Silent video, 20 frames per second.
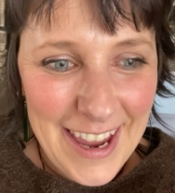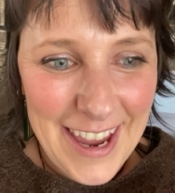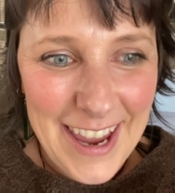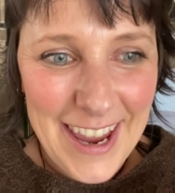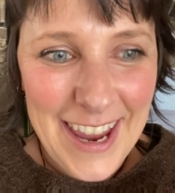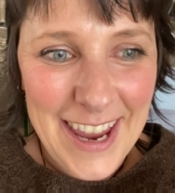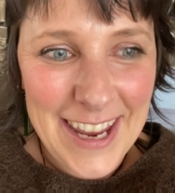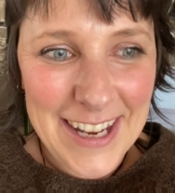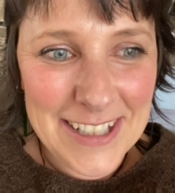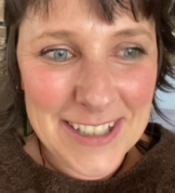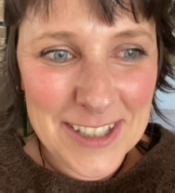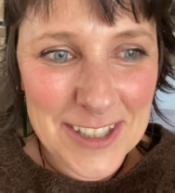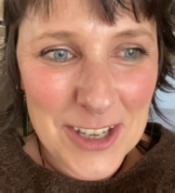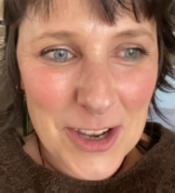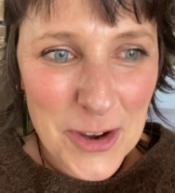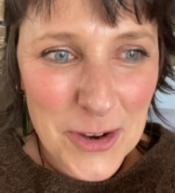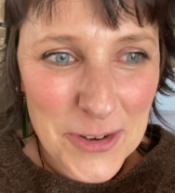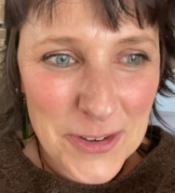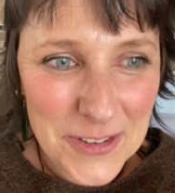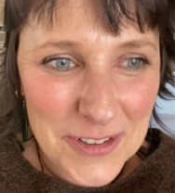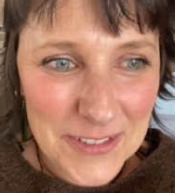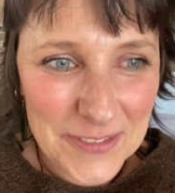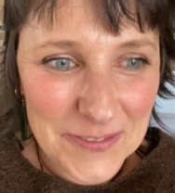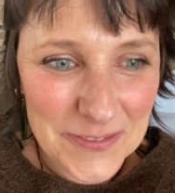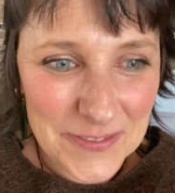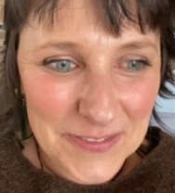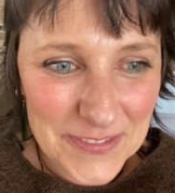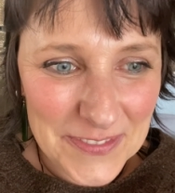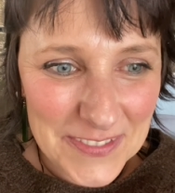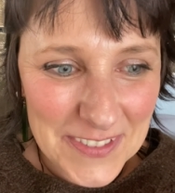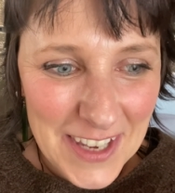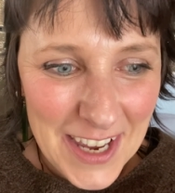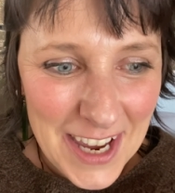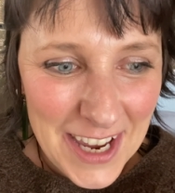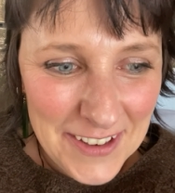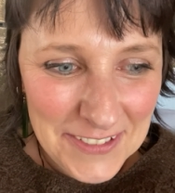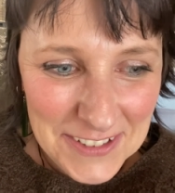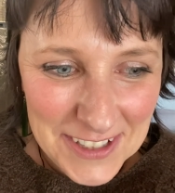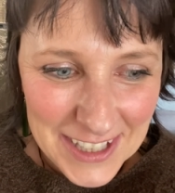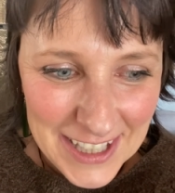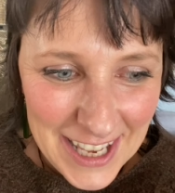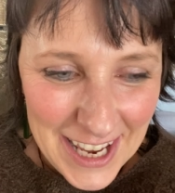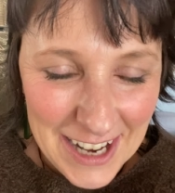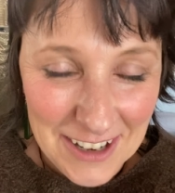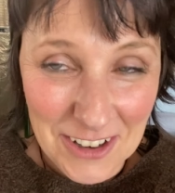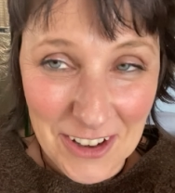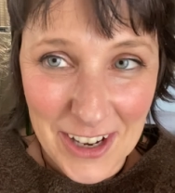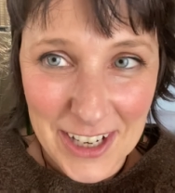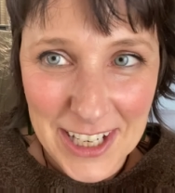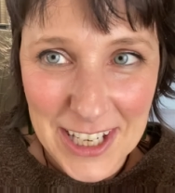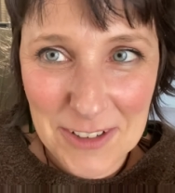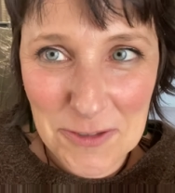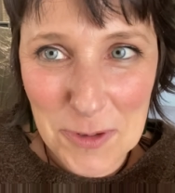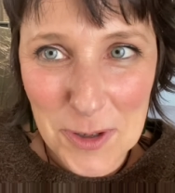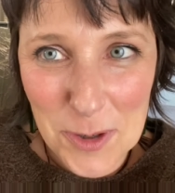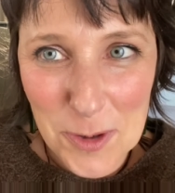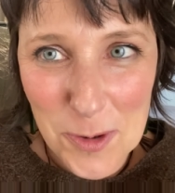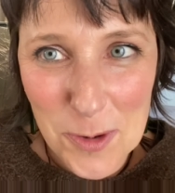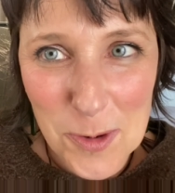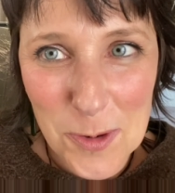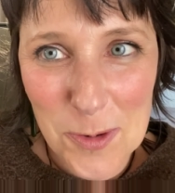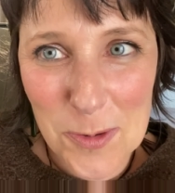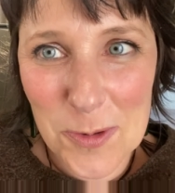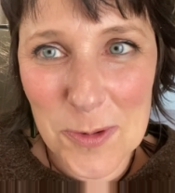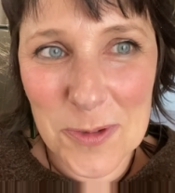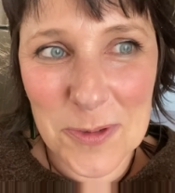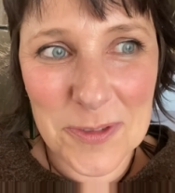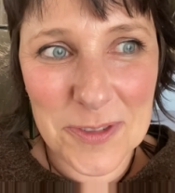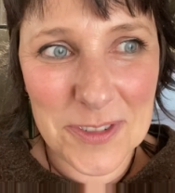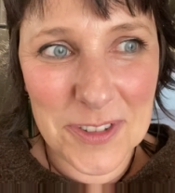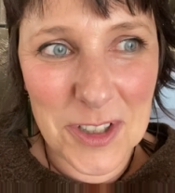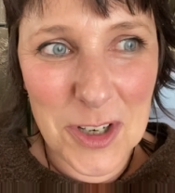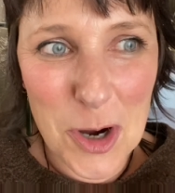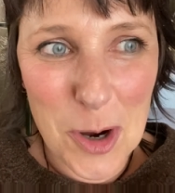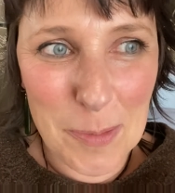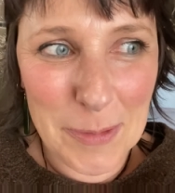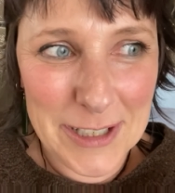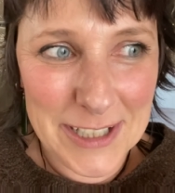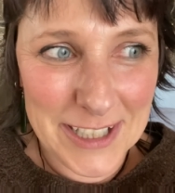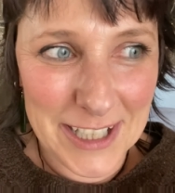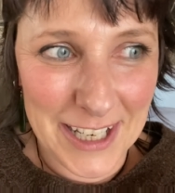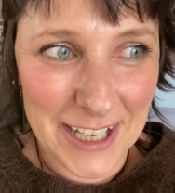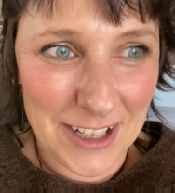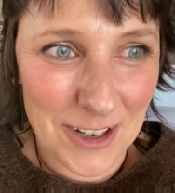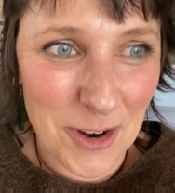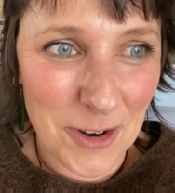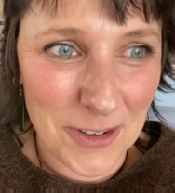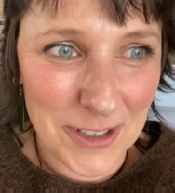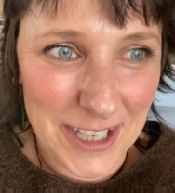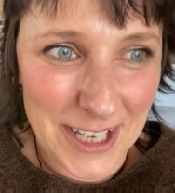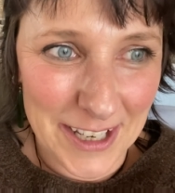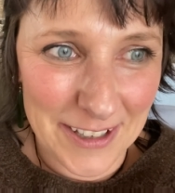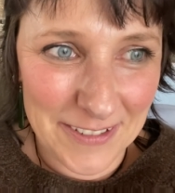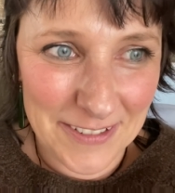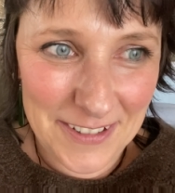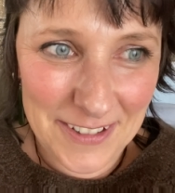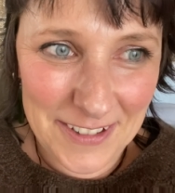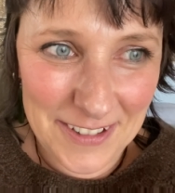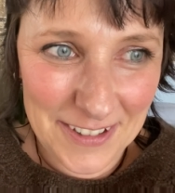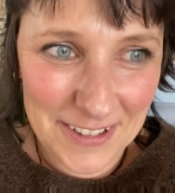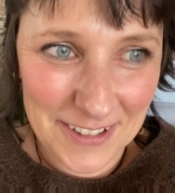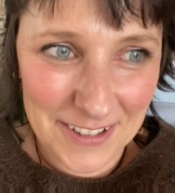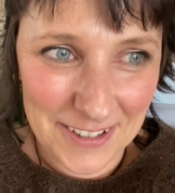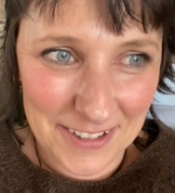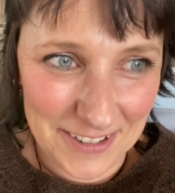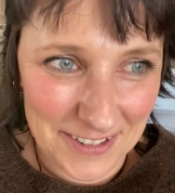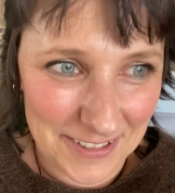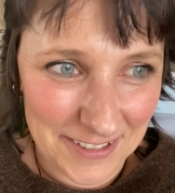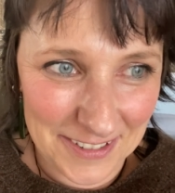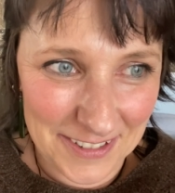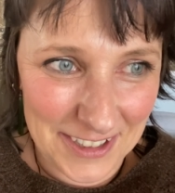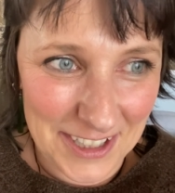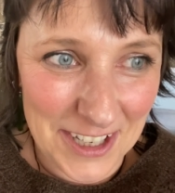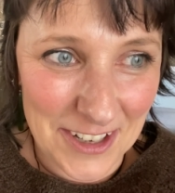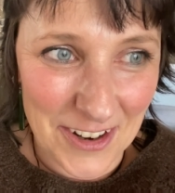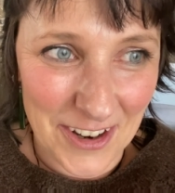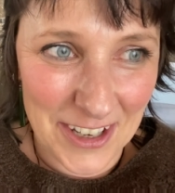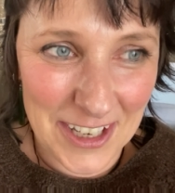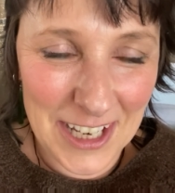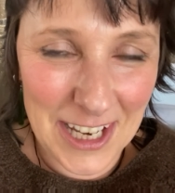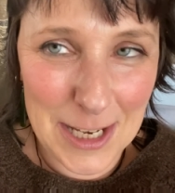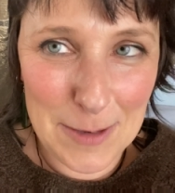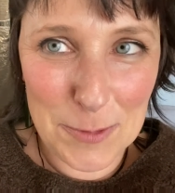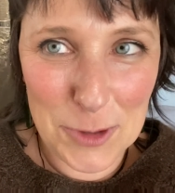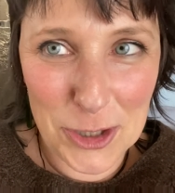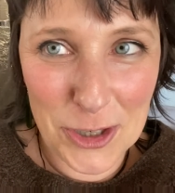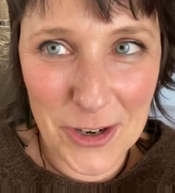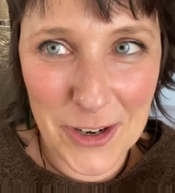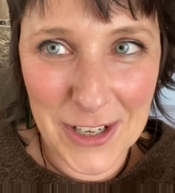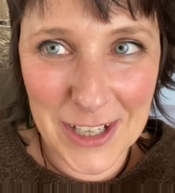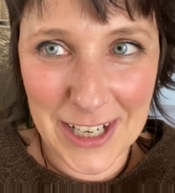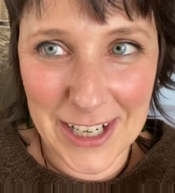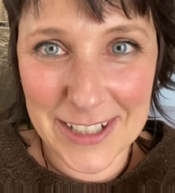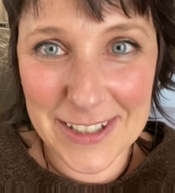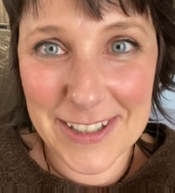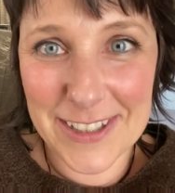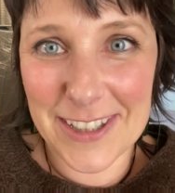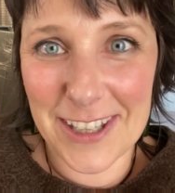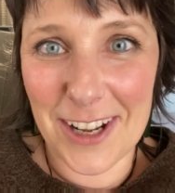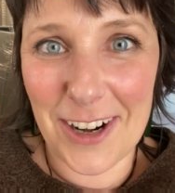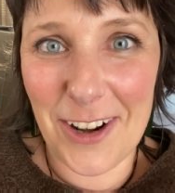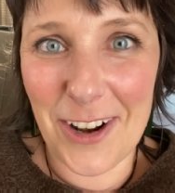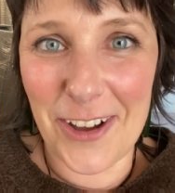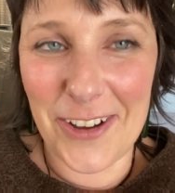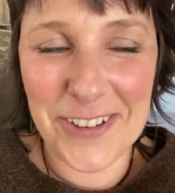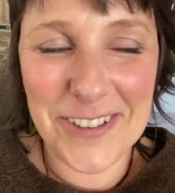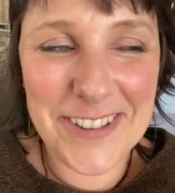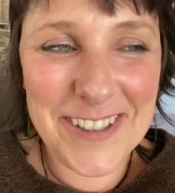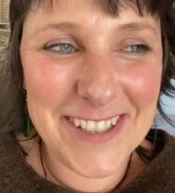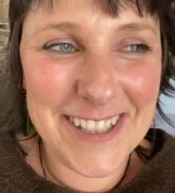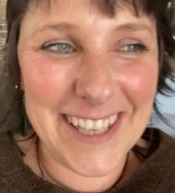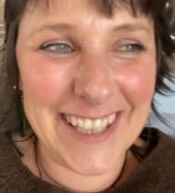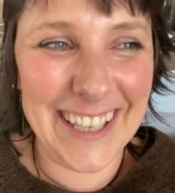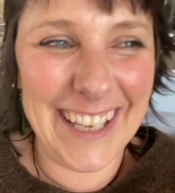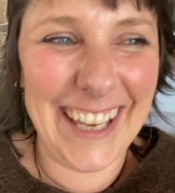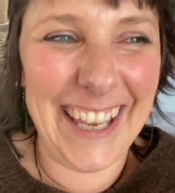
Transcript: And so after that, like, we're all commenting, "Oh yeah, you know, keep showing us the clothes."